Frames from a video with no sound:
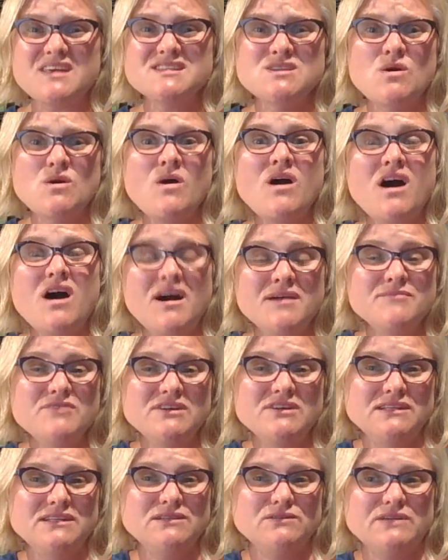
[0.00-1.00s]
So I'm
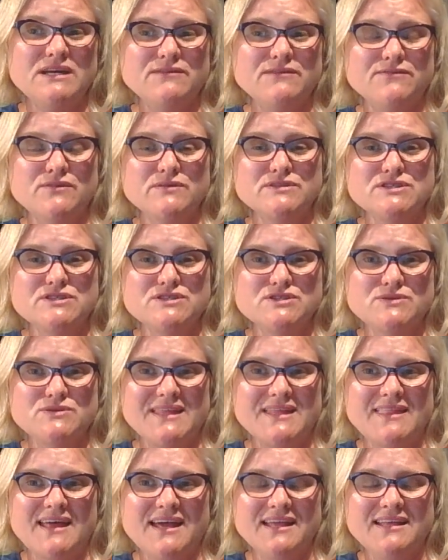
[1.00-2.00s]
really looking forward to
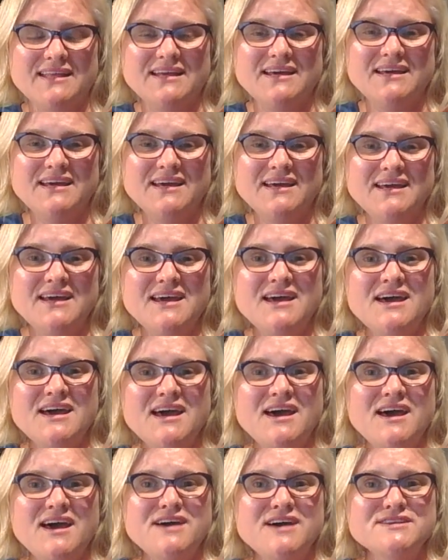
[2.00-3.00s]
doing that.
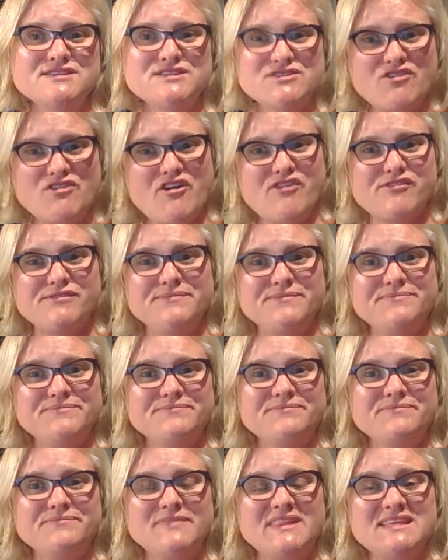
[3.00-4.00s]
So,
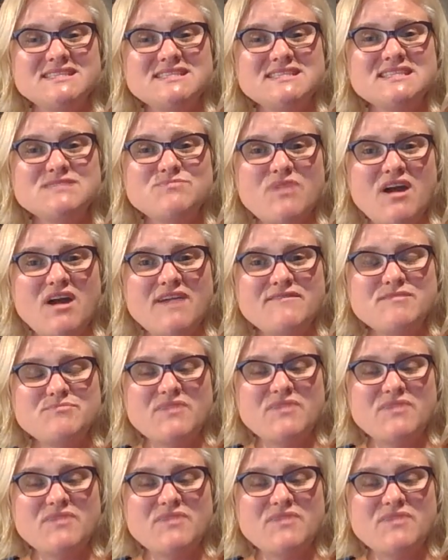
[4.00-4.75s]
this is private